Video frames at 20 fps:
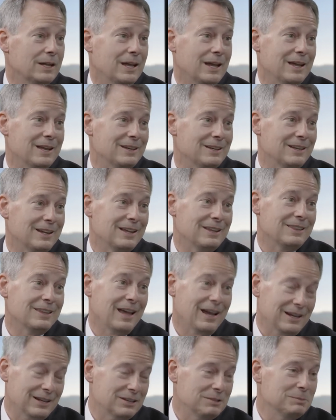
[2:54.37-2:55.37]
And
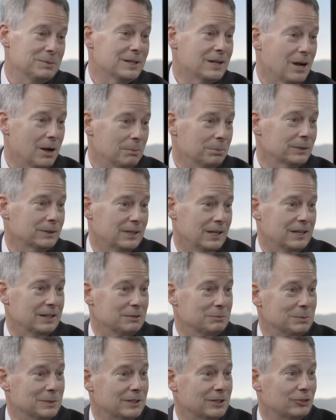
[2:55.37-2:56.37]
that can be
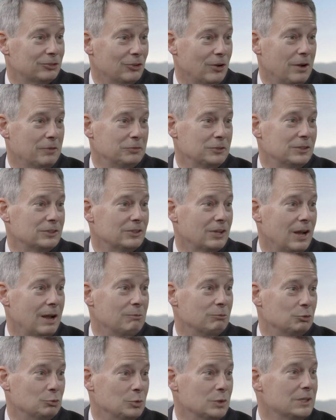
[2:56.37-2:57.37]
complicated because
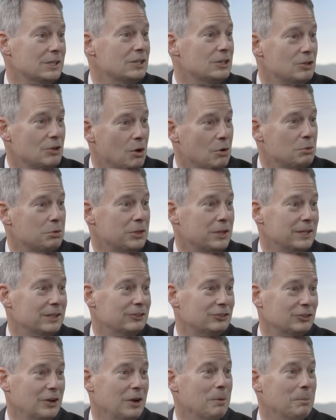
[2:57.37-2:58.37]
oftentimes we can know
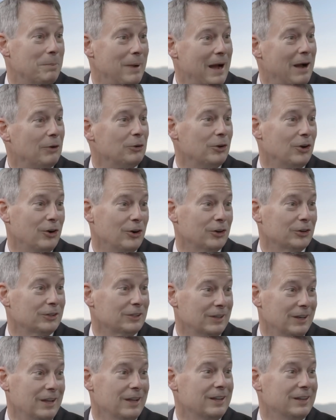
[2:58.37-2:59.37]
things about our
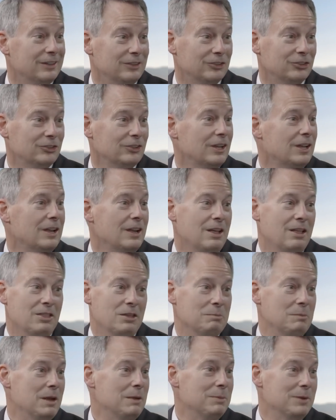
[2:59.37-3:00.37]
clients
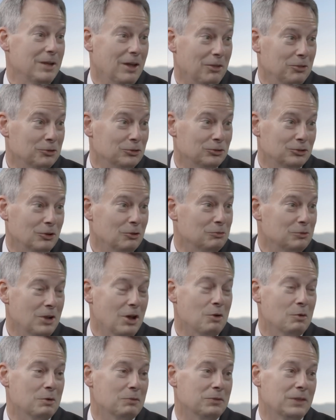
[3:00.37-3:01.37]
that maybe others don't
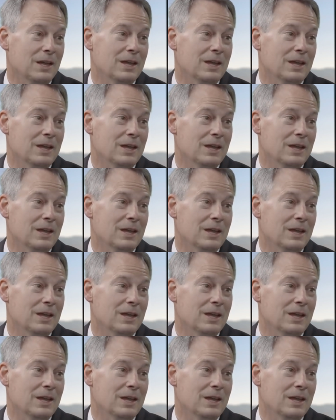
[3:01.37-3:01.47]
know. If